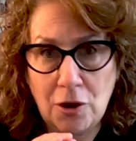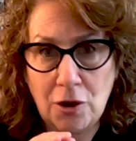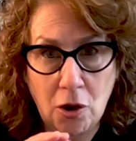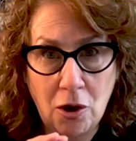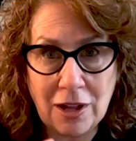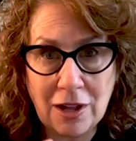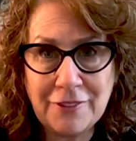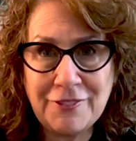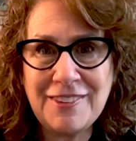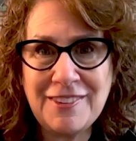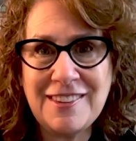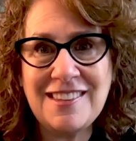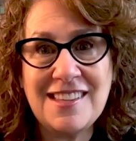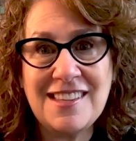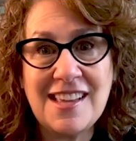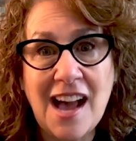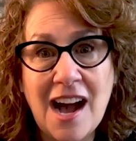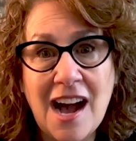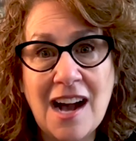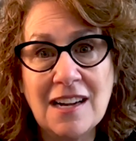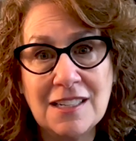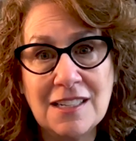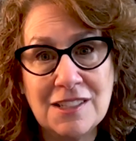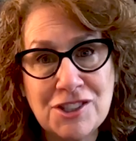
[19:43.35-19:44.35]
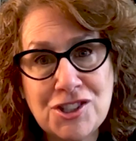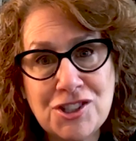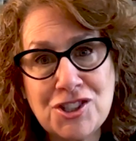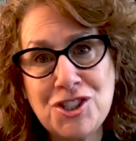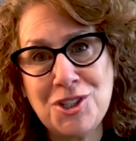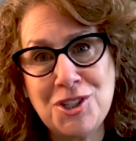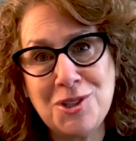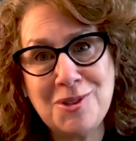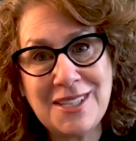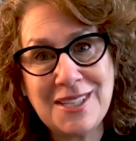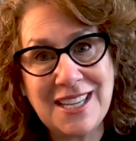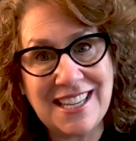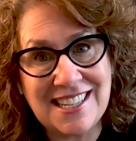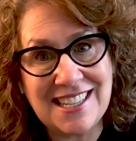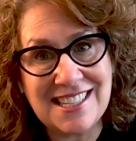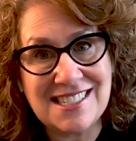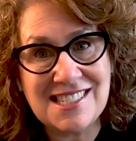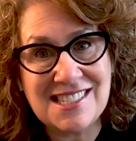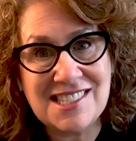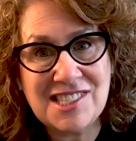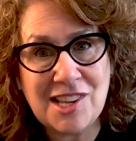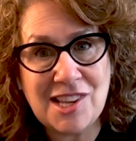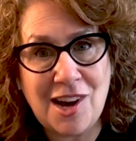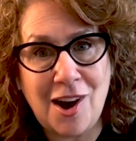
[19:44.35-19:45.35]
all these young
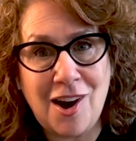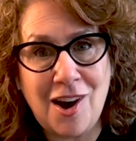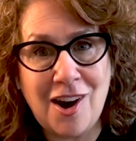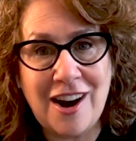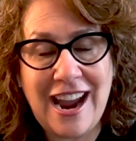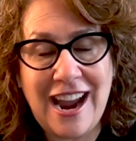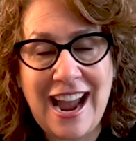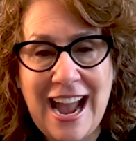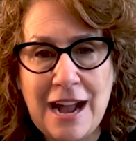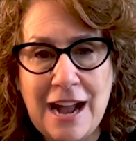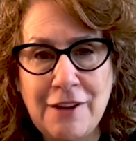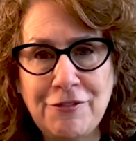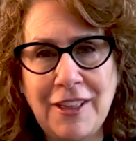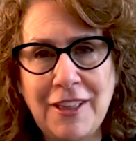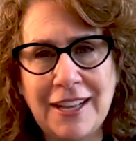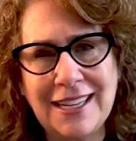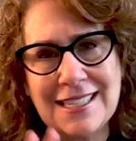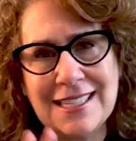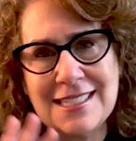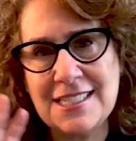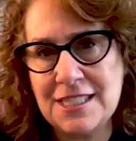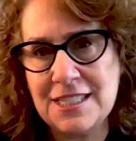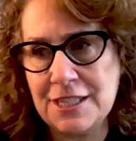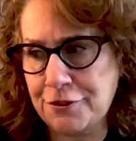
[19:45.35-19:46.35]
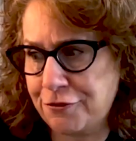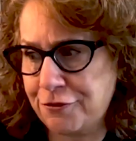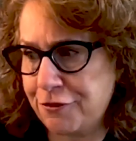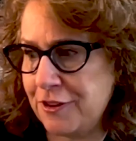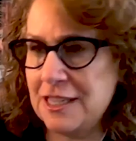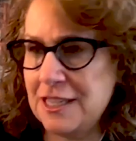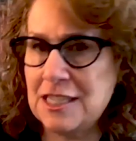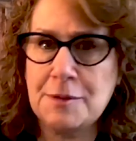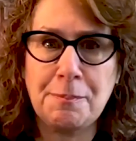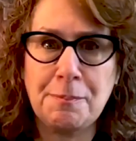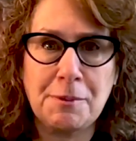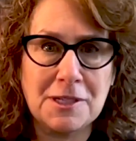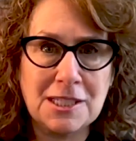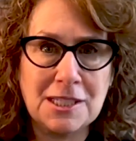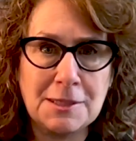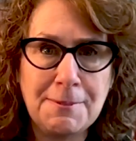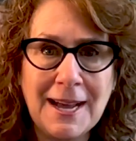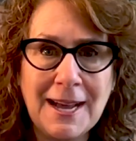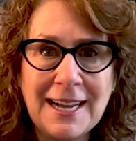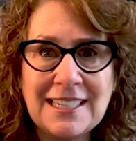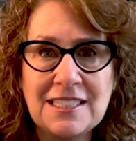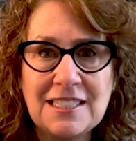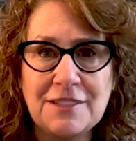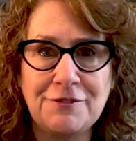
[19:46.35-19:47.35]
students have like a different
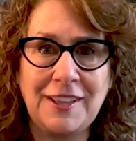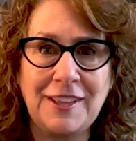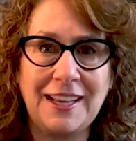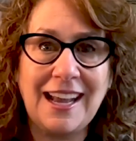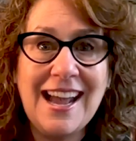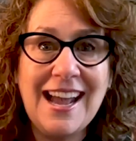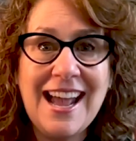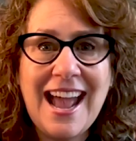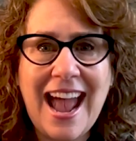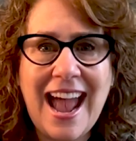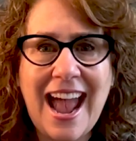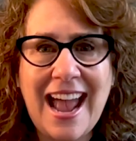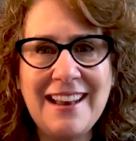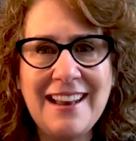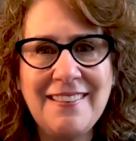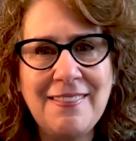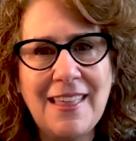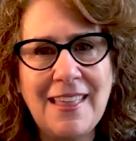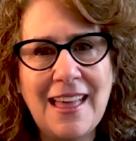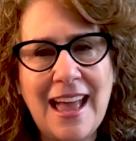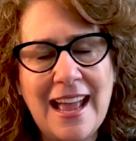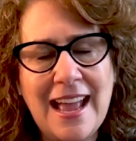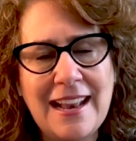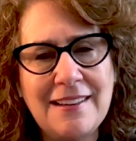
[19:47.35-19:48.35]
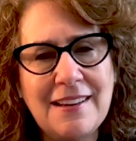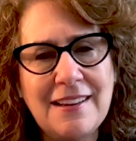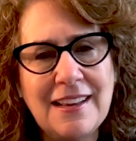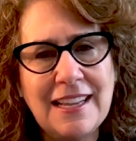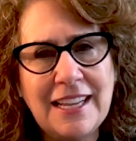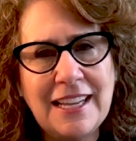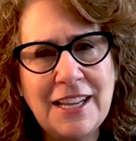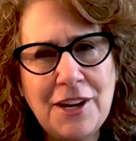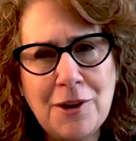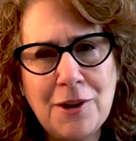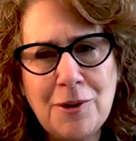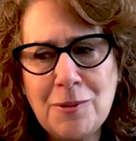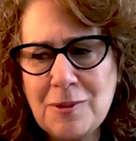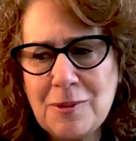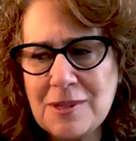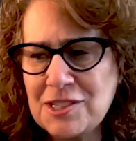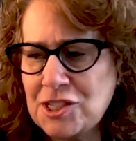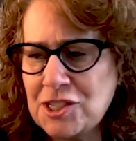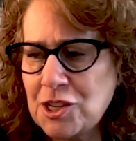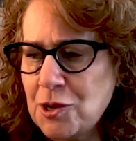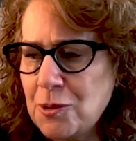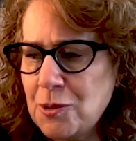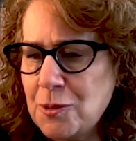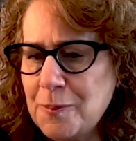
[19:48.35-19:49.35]
perspective, like, and
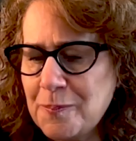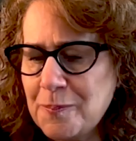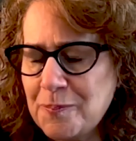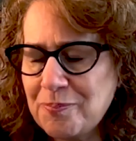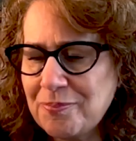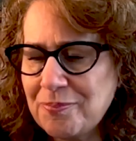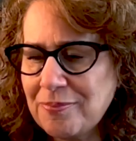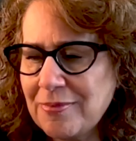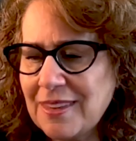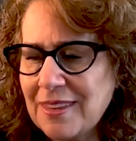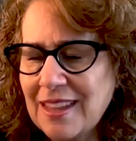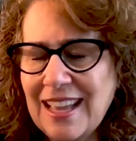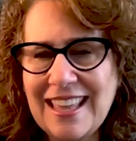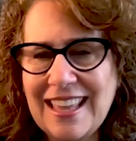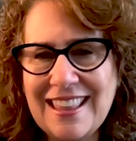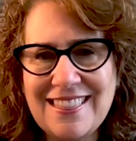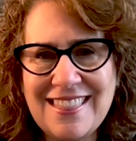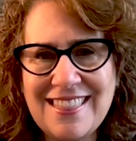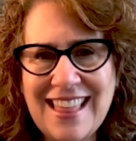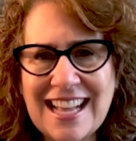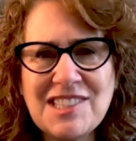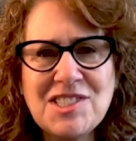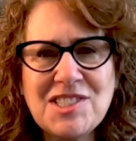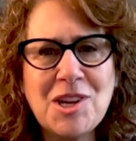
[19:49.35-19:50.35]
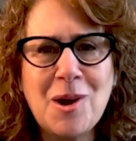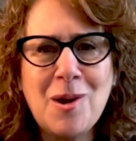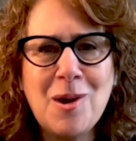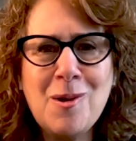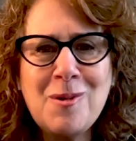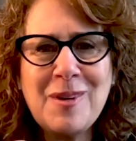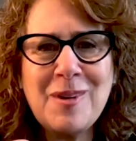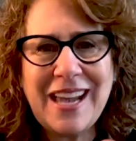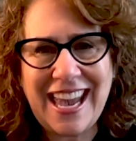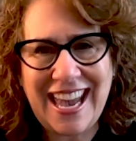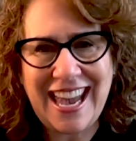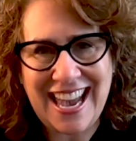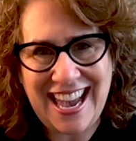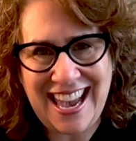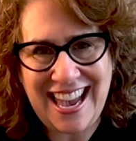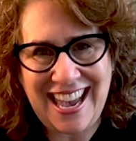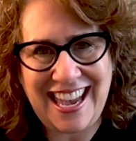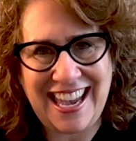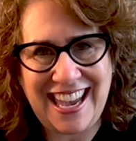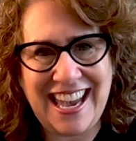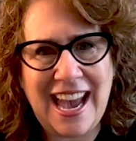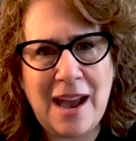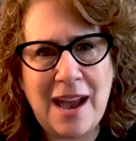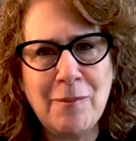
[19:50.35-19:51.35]
so that's
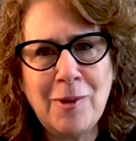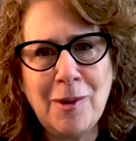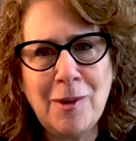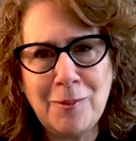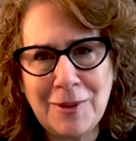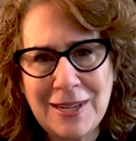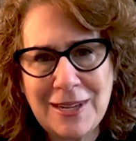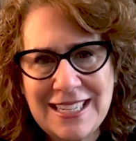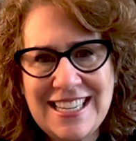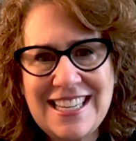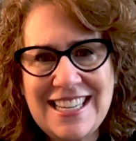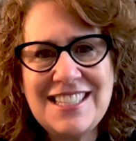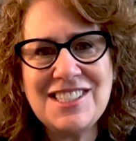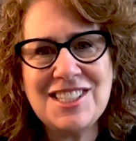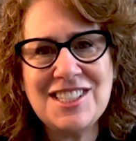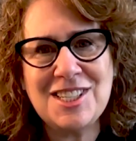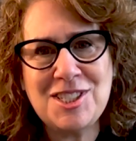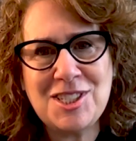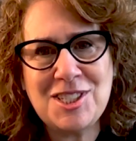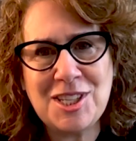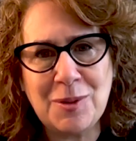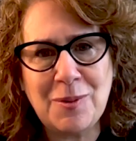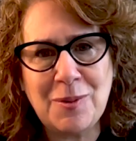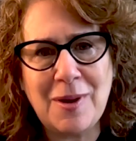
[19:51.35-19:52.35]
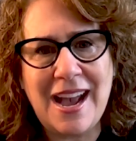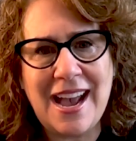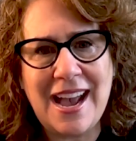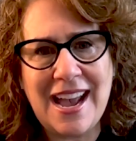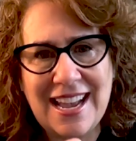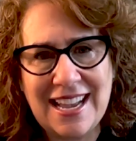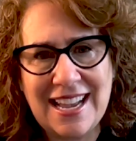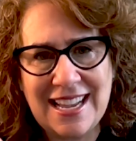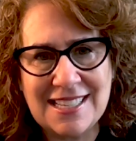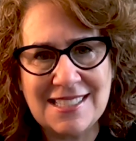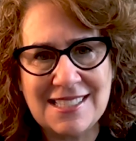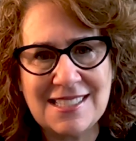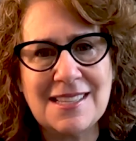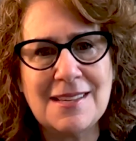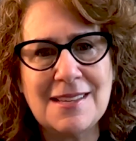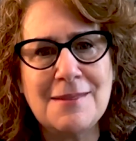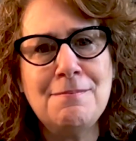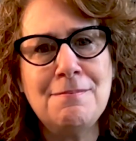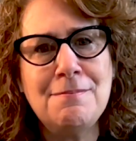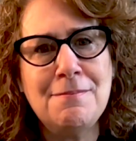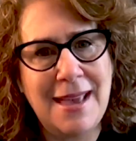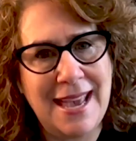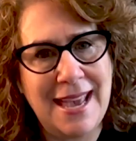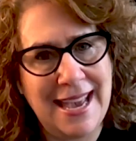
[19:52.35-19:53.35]
okay. And what we need to do is
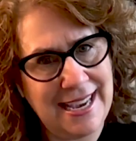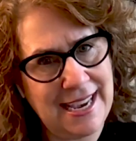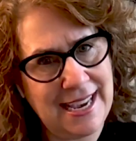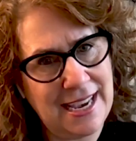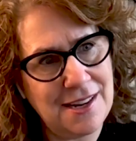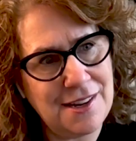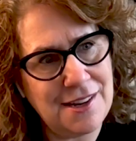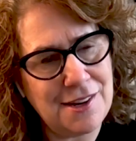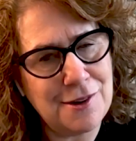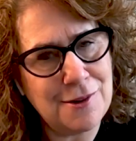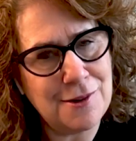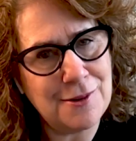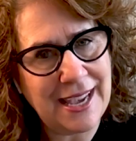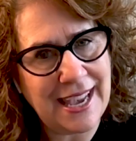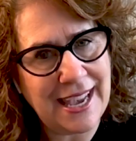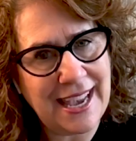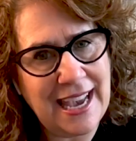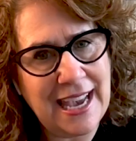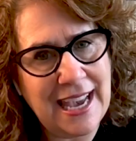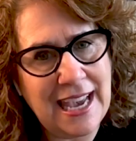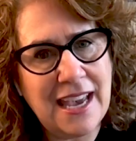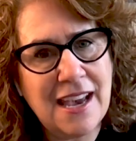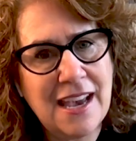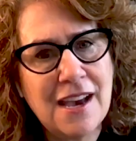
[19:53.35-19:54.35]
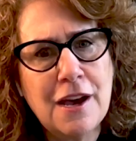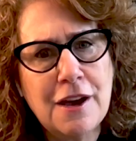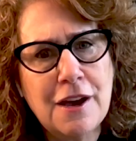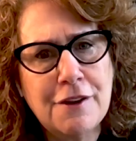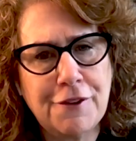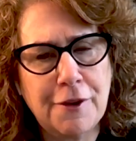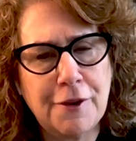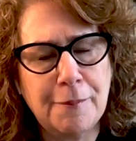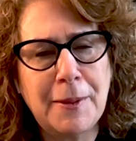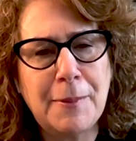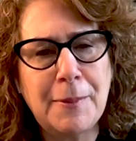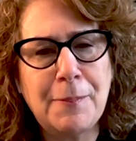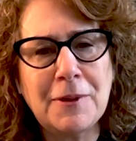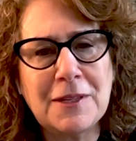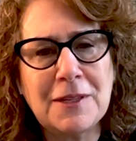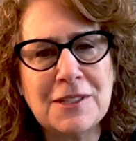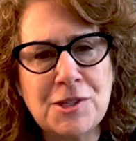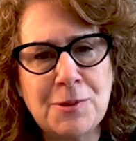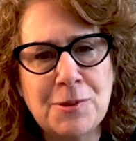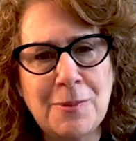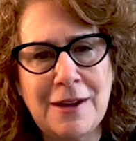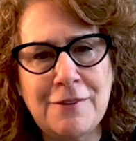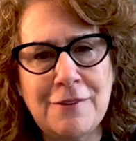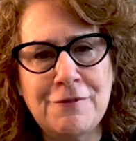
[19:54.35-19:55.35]
make it okay for people
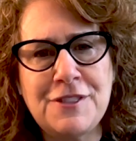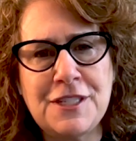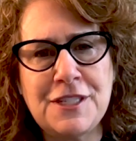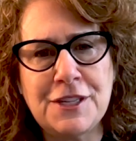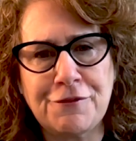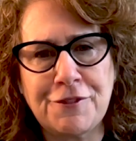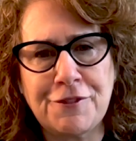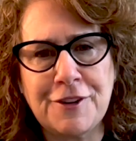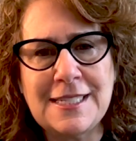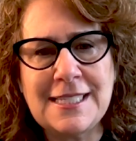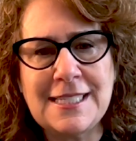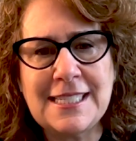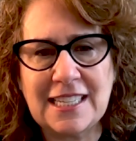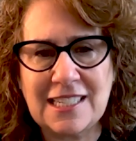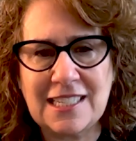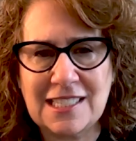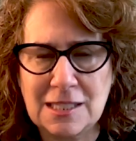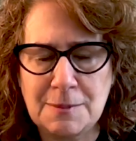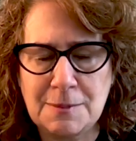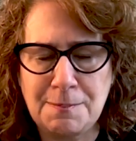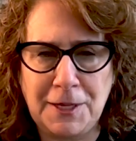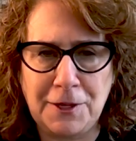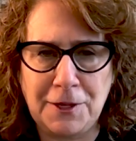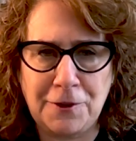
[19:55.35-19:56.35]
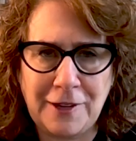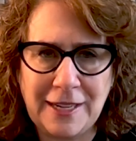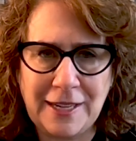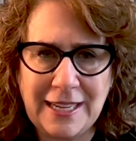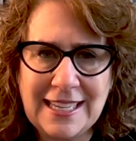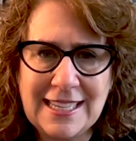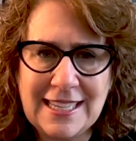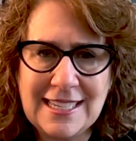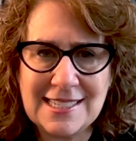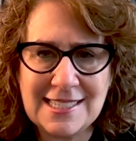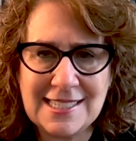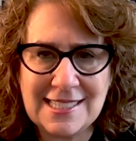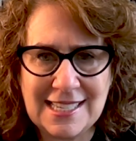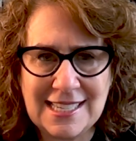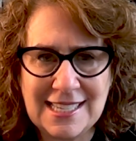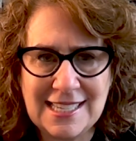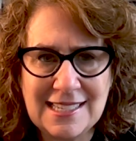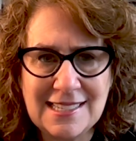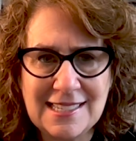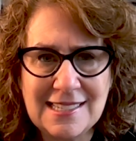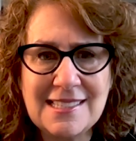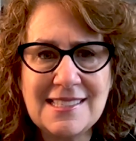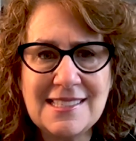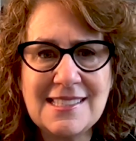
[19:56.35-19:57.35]
to have different
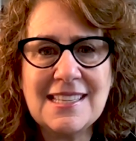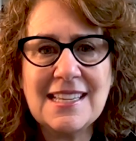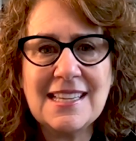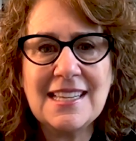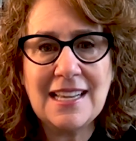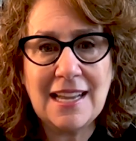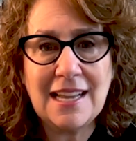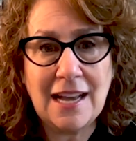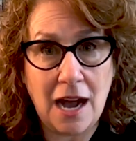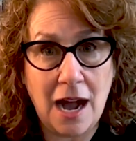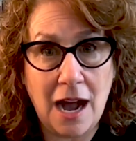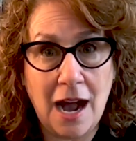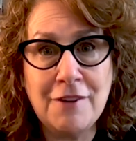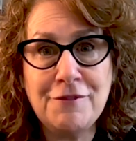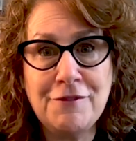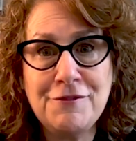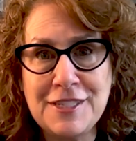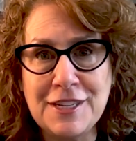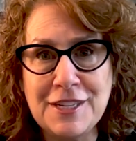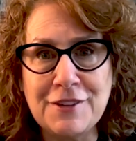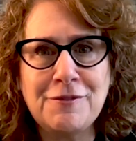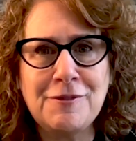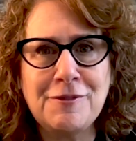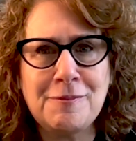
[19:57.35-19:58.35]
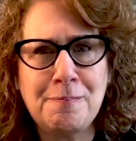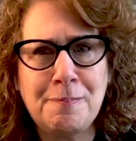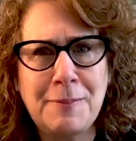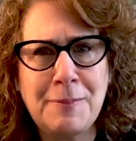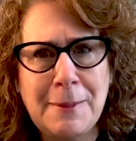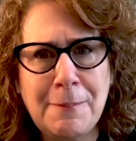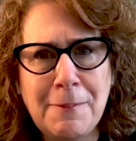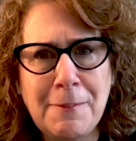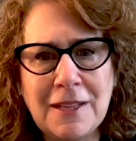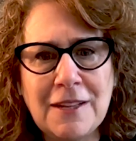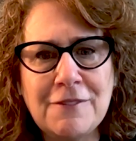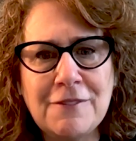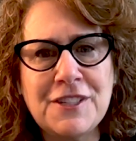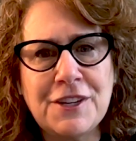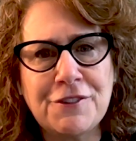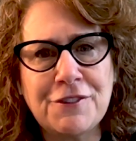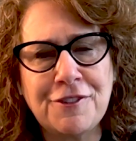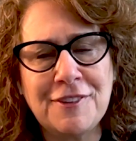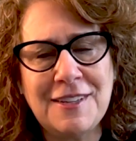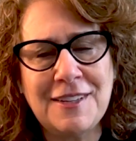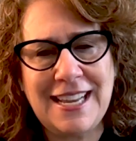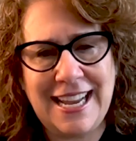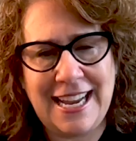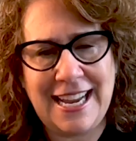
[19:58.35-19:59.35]
experiences, of people of
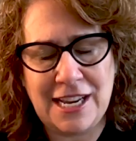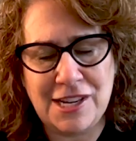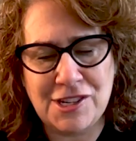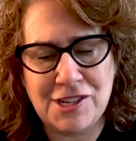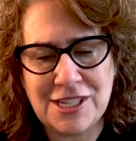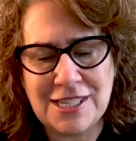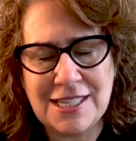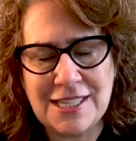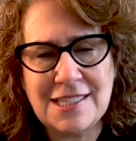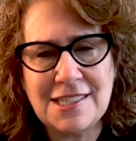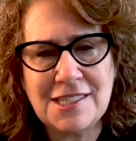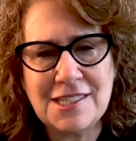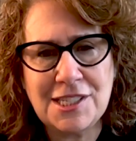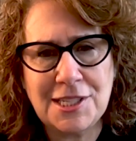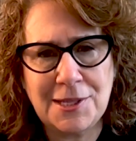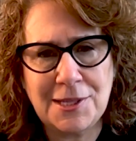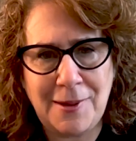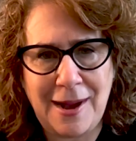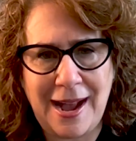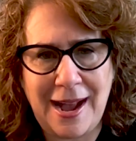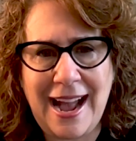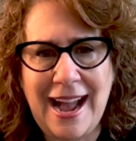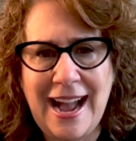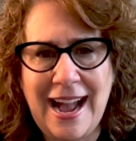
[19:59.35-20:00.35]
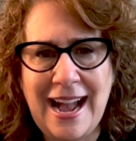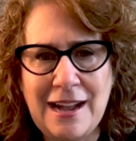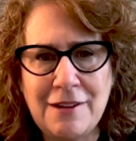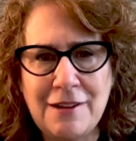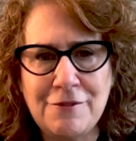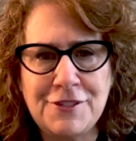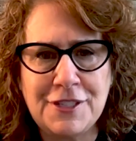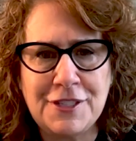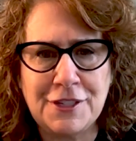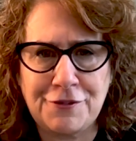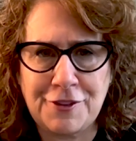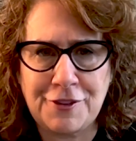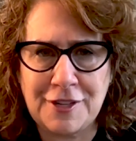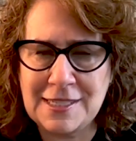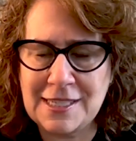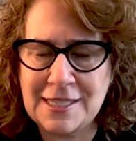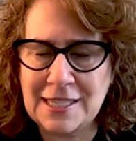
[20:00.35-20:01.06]
different ages to have different